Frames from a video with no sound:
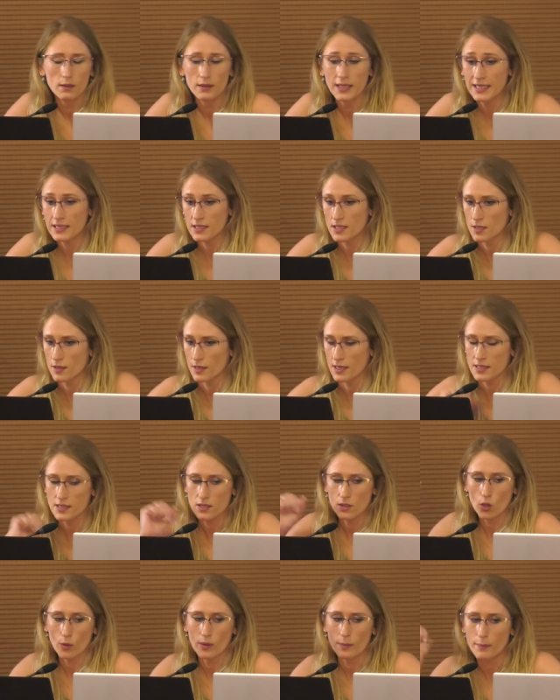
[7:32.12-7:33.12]
Linked to
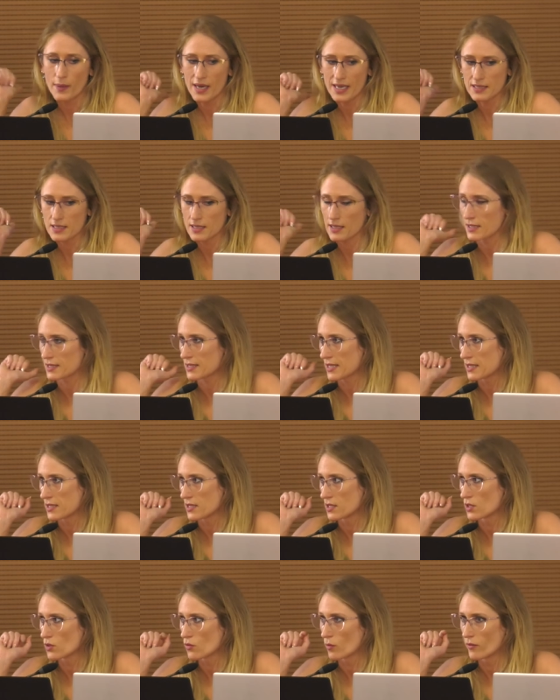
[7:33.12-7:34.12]
this, going back to that
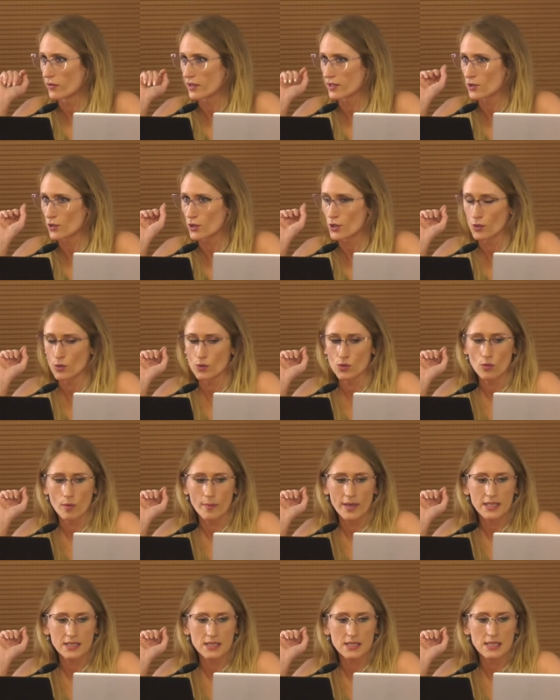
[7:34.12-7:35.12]
sentence from Victor Hugo's
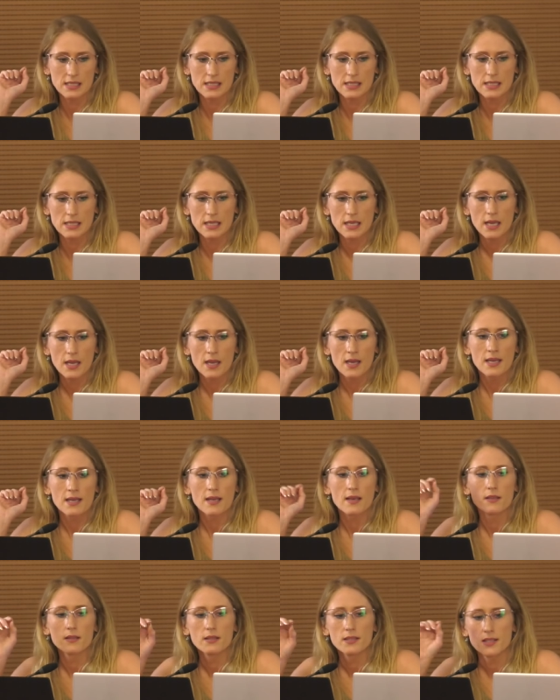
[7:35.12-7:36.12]
romances,
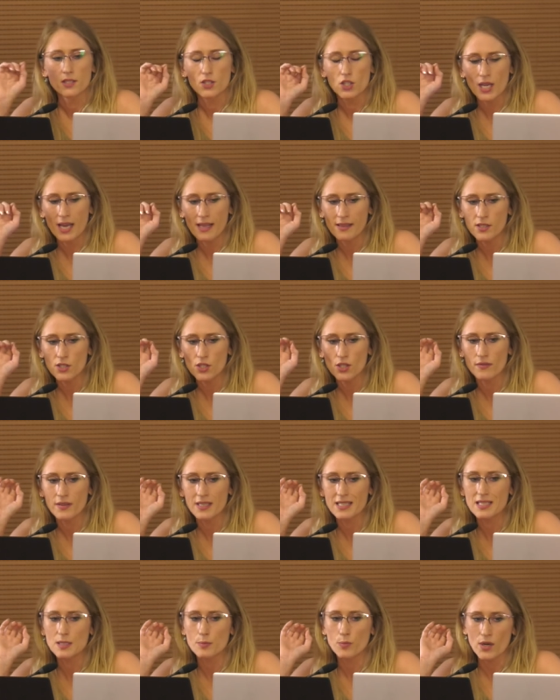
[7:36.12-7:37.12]
is the challenge of
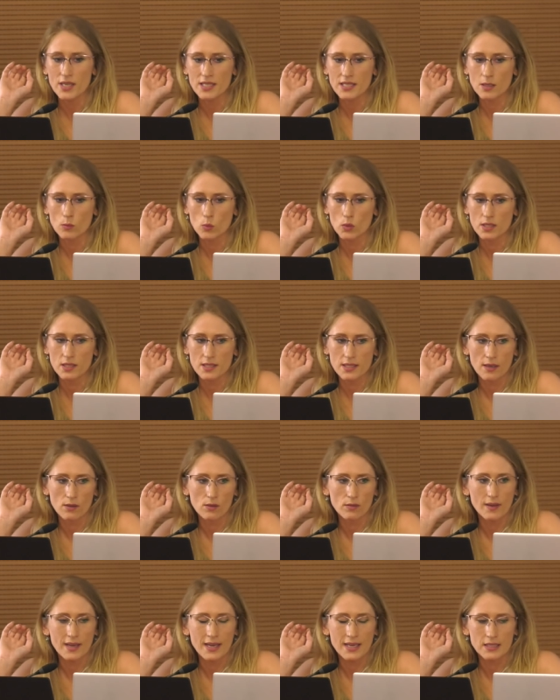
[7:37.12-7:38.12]
expressing
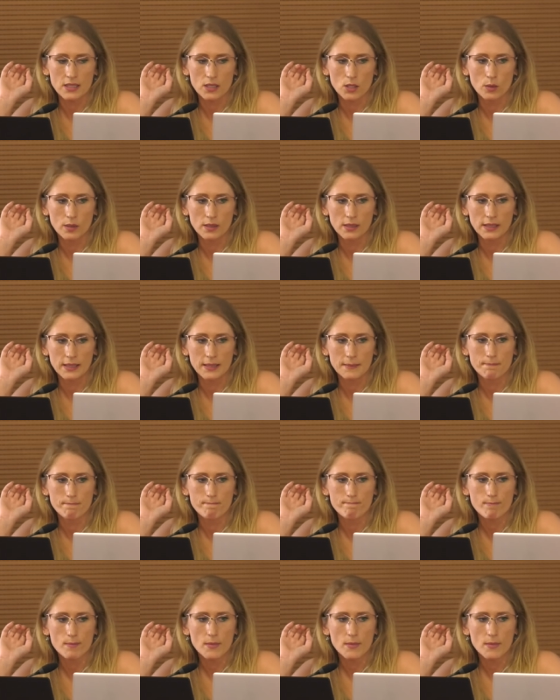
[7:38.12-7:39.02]
oneself adequately.